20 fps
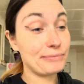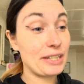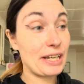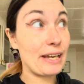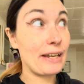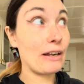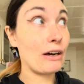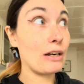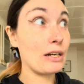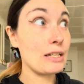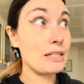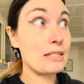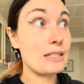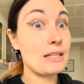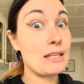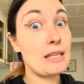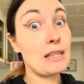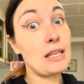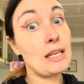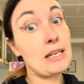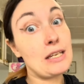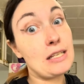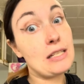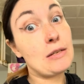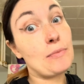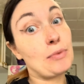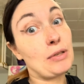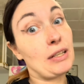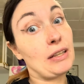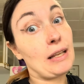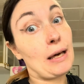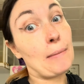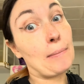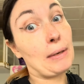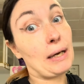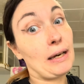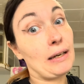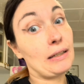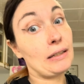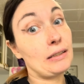And honestly, they need to bring that
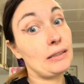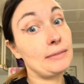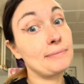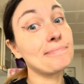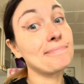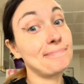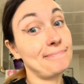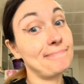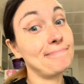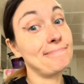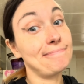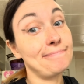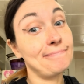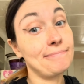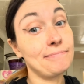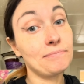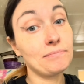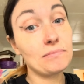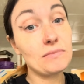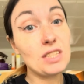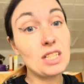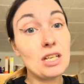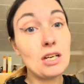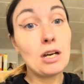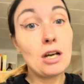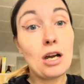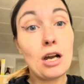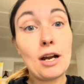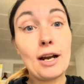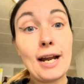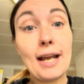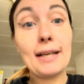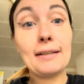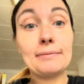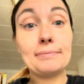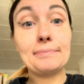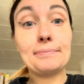back. Alright.